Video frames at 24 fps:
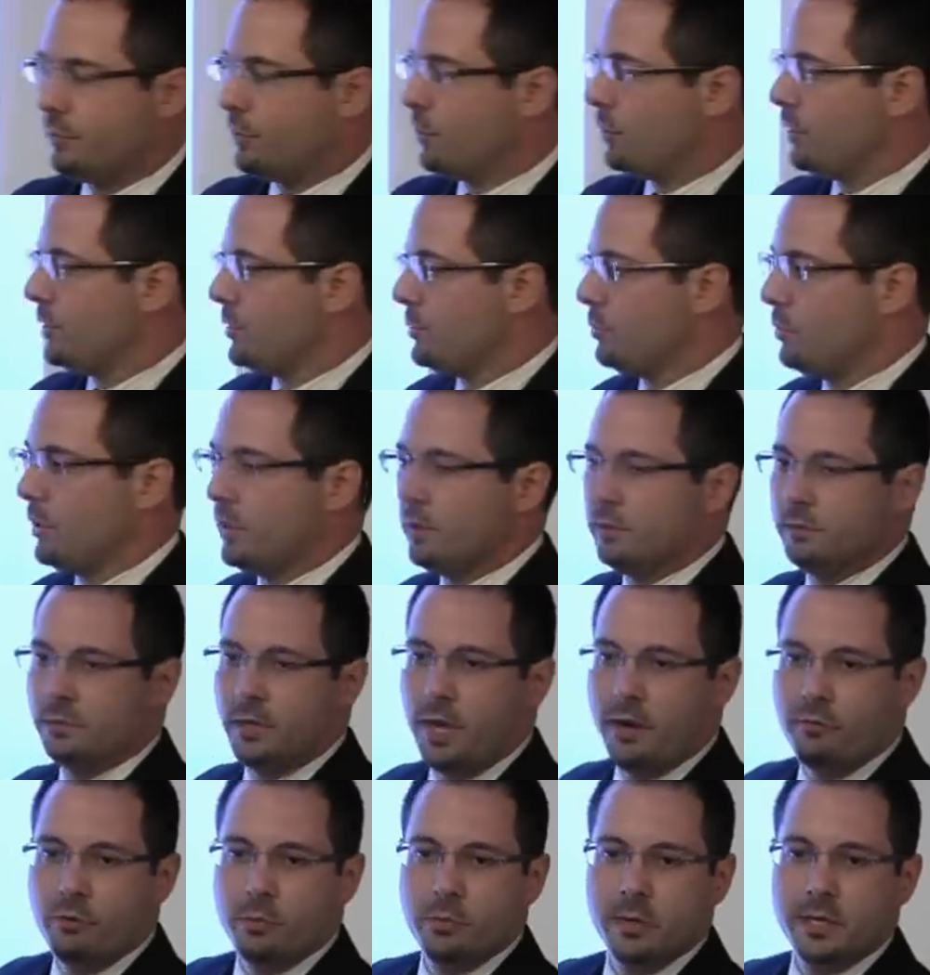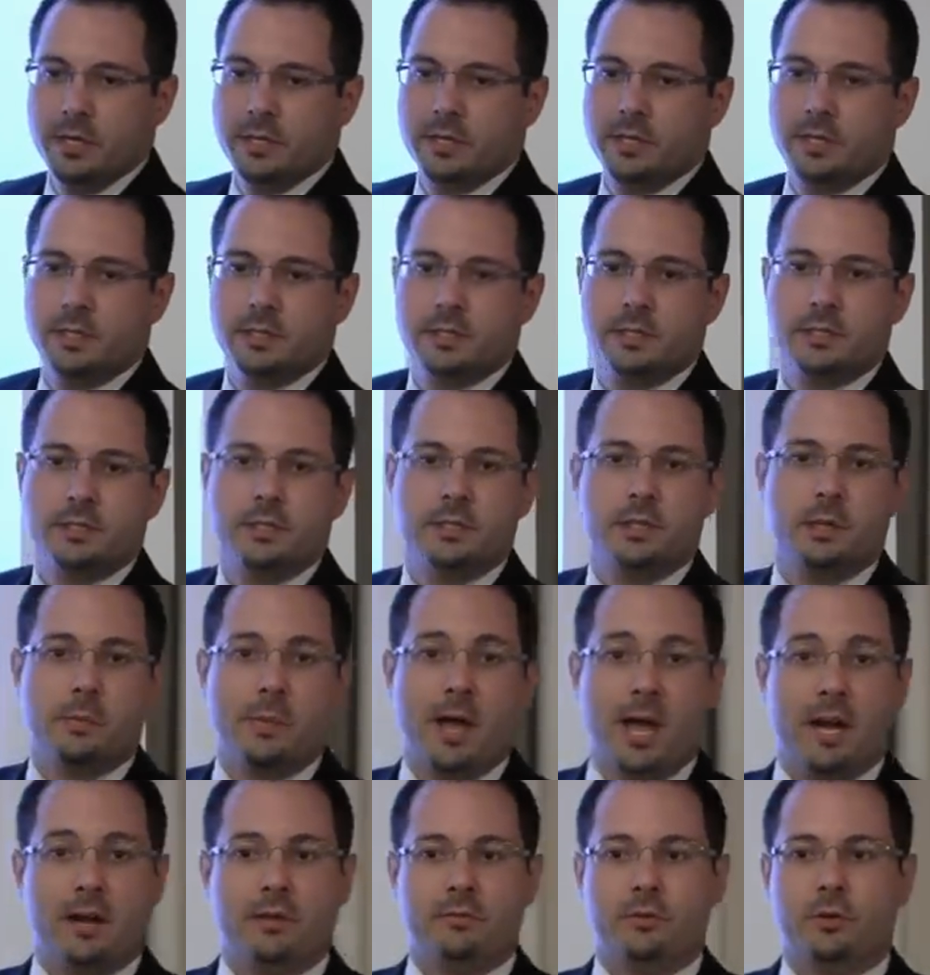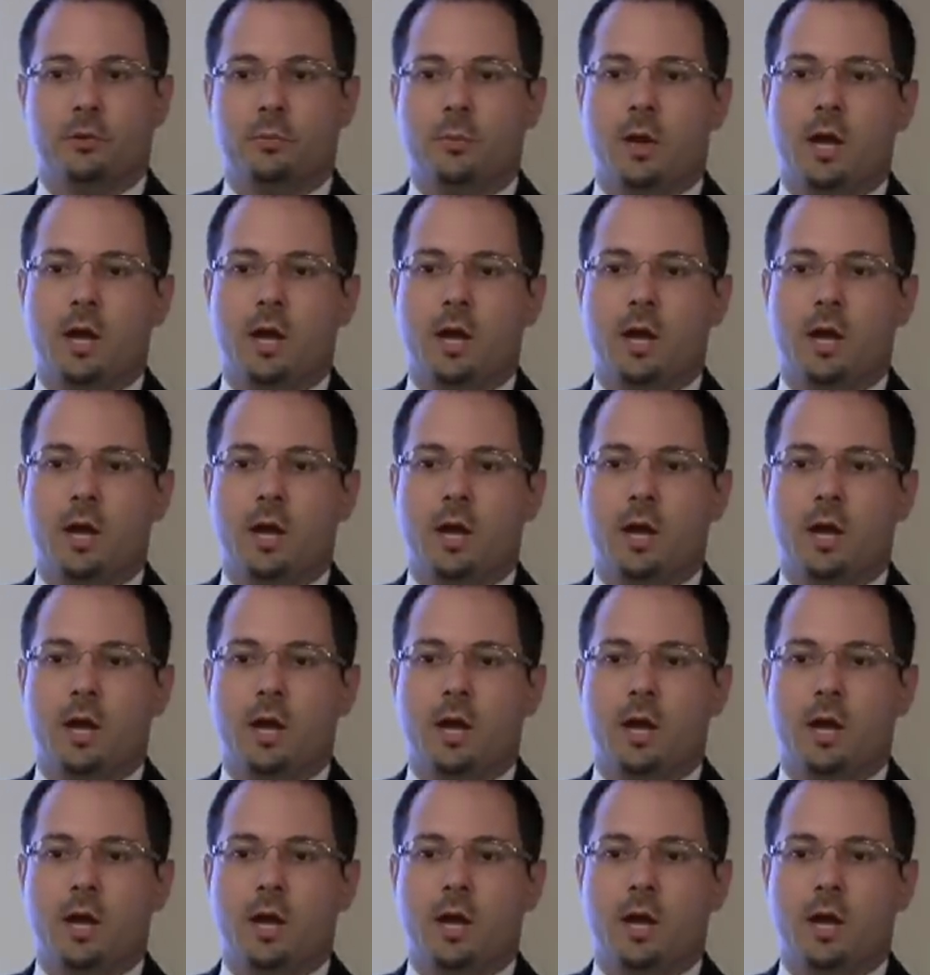of course, what everybody thinks is in the back of your